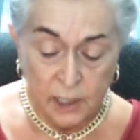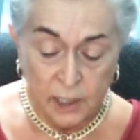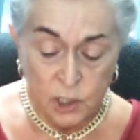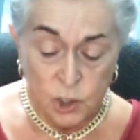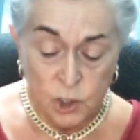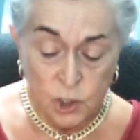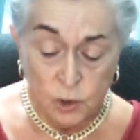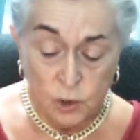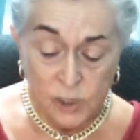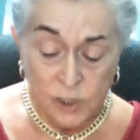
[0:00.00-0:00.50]
he
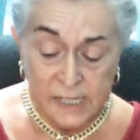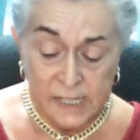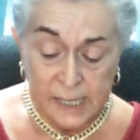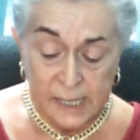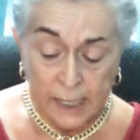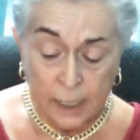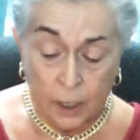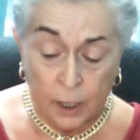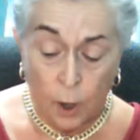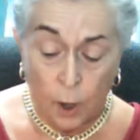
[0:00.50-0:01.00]
should
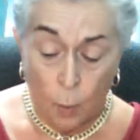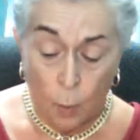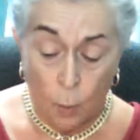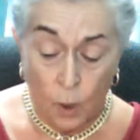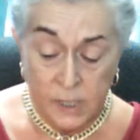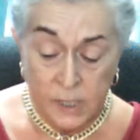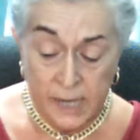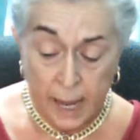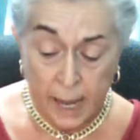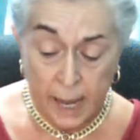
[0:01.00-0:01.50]
see
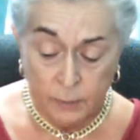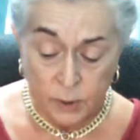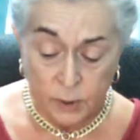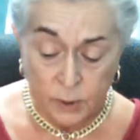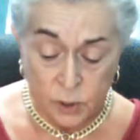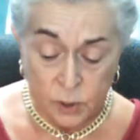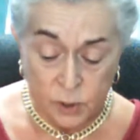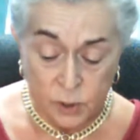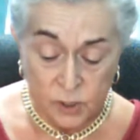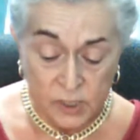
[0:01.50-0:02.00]
what happened
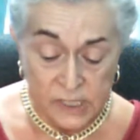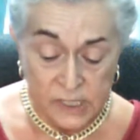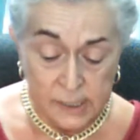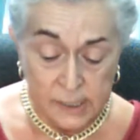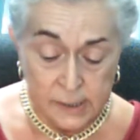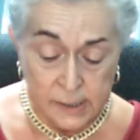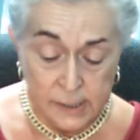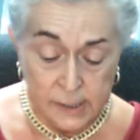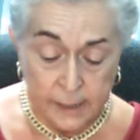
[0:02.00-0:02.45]
to the city.